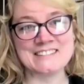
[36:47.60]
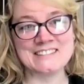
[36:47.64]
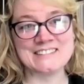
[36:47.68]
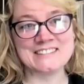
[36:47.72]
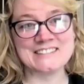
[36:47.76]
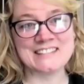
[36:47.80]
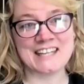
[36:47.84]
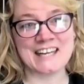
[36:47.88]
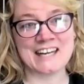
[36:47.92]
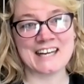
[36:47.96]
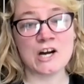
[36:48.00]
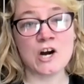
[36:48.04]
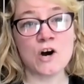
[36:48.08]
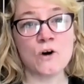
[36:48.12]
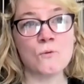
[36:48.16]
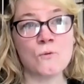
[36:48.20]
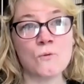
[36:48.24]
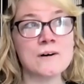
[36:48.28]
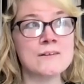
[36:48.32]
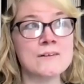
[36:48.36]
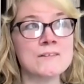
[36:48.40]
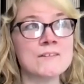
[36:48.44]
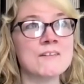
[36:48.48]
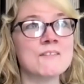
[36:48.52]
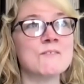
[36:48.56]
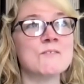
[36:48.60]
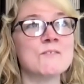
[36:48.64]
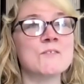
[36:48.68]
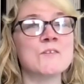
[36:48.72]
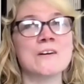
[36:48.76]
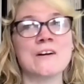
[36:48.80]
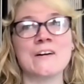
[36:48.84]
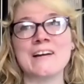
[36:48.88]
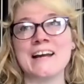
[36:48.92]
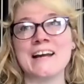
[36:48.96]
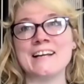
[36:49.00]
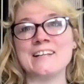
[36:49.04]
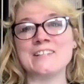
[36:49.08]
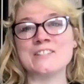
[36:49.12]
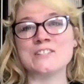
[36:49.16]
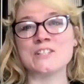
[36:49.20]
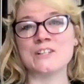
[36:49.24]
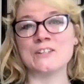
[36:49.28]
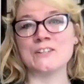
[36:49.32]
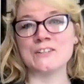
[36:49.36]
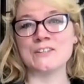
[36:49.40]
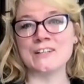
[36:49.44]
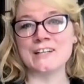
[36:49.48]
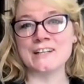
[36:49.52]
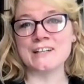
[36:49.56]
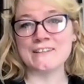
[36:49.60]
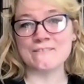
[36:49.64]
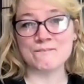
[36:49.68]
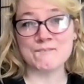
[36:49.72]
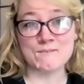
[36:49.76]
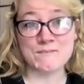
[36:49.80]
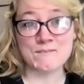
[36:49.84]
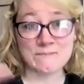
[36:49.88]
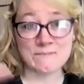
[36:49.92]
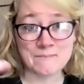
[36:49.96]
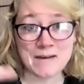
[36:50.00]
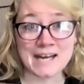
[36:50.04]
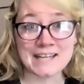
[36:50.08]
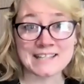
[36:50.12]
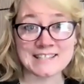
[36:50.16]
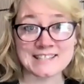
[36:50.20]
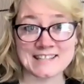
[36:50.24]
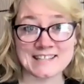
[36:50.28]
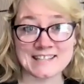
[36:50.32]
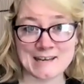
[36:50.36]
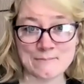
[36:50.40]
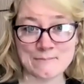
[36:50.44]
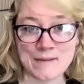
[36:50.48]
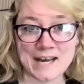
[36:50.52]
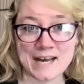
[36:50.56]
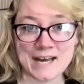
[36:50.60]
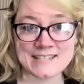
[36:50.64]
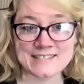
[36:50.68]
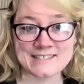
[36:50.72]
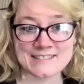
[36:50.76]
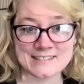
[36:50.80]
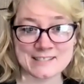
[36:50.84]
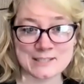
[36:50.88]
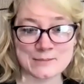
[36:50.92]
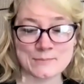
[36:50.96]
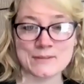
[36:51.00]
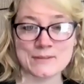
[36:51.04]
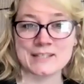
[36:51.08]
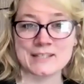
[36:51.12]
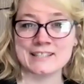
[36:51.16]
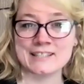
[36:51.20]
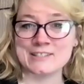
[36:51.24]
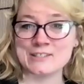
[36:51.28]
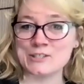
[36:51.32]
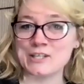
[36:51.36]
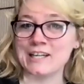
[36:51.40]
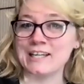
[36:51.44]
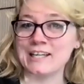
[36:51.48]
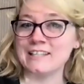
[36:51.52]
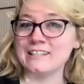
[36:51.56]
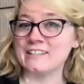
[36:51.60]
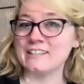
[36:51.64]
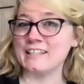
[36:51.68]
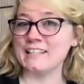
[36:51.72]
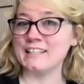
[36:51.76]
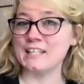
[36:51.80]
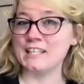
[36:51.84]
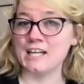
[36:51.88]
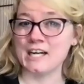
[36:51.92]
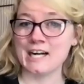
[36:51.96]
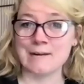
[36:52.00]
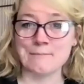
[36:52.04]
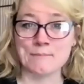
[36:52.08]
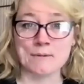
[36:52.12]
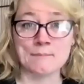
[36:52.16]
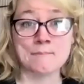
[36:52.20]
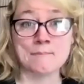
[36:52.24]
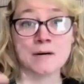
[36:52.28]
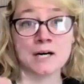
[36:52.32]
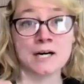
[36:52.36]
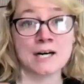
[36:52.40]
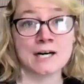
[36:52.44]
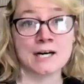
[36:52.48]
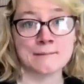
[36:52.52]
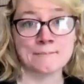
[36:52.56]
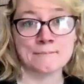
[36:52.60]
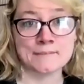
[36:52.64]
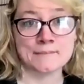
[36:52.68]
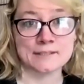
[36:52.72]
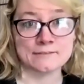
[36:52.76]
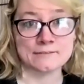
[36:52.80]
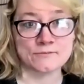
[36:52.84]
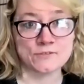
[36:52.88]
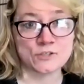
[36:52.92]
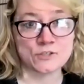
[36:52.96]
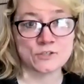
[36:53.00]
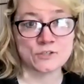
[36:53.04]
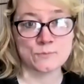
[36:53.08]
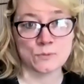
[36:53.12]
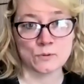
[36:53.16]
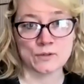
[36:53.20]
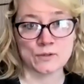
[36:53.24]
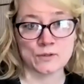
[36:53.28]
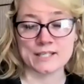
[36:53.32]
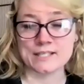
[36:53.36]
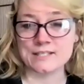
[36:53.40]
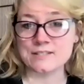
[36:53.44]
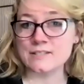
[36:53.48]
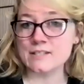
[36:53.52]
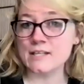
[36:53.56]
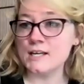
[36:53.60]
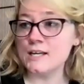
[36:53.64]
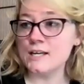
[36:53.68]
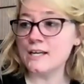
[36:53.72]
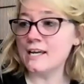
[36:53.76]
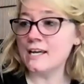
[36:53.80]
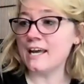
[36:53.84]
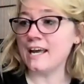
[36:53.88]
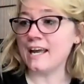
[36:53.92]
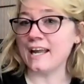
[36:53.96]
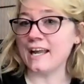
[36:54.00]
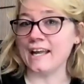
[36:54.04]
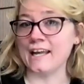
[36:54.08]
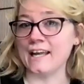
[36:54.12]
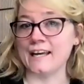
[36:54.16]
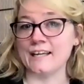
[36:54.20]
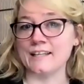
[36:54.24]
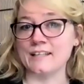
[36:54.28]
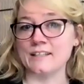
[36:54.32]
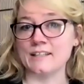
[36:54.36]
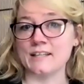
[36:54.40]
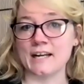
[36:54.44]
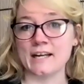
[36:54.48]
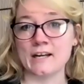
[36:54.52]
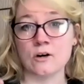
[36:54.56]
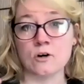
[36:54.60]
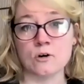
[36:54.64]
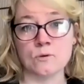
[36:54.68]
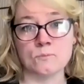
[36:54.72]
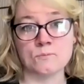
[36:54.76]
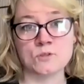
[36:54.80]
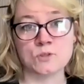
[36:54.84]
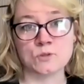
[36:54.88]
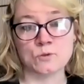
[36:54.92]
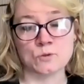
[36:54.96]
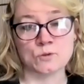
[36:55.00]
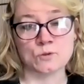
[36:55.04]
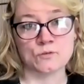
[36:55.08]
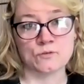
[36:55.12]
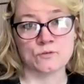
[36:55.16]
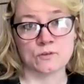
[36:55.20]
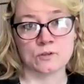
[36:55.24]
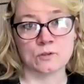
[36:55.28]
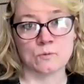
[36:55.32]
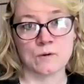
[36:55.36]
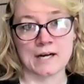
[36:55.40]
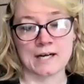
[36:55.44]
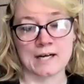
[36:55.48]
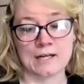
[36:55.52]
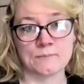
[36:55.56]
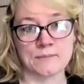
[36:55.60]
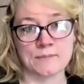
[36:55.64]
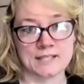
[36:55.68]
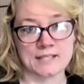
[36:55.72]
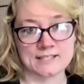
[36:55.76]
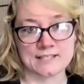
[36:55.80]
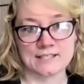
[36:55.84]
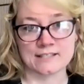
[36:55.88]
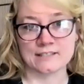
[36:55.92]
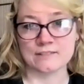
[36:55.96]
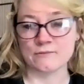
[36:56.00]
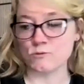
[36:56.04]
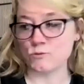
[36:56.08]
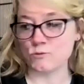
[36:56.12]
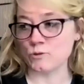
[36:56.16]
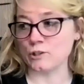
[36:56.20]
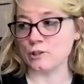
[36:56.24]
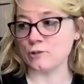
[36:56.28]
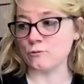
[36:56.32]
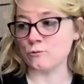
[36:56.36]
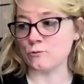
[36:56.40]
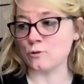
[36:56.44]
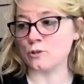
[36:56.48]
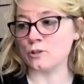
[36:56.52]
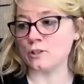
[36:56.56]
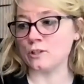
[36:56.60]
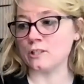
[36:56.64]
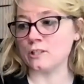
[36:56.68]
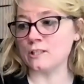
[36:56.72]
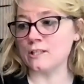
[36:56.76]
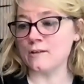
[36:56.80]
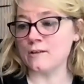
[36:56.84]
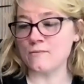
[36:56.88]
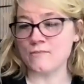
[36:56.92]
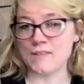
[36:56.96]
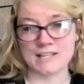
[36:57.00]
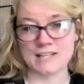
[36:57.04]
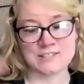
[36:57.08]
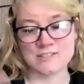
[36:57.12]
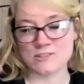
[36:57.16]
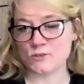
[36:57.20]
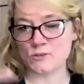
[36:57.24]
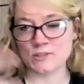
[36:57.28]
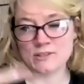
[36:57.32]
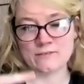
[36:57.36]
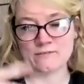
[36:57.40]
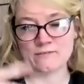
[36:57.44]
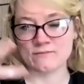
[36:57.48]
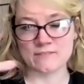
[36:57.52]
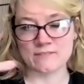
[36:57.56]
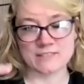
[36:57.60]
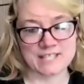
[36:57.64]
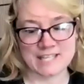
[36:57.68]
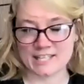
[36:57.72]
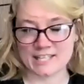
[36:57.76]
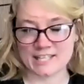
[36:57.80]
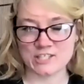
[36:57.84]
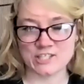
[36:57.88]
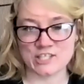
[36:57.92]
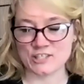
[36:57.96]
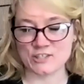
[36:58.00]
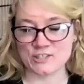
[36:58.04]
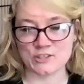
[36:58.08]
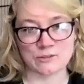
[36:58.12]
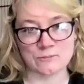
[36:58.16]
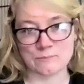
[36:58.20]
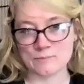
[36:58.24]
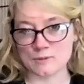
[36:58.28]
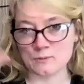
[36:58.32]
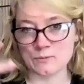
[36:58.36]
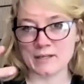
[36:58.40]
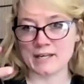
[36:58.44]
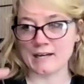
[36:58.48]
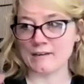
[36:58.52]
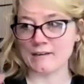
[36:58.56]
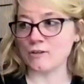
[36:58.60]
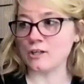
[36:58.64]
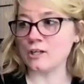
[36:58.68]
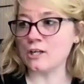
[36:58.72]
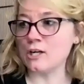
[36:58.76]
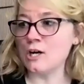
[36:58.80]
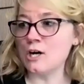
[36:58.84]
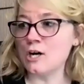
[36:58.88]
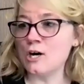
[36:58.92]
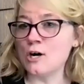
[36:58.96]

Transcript: Yeah. Well, okay. So back to that past experience, right? Like I'm a mom of two boys and I homeschooled for a while because I lived really rural. That's sort of tangential, but whatever.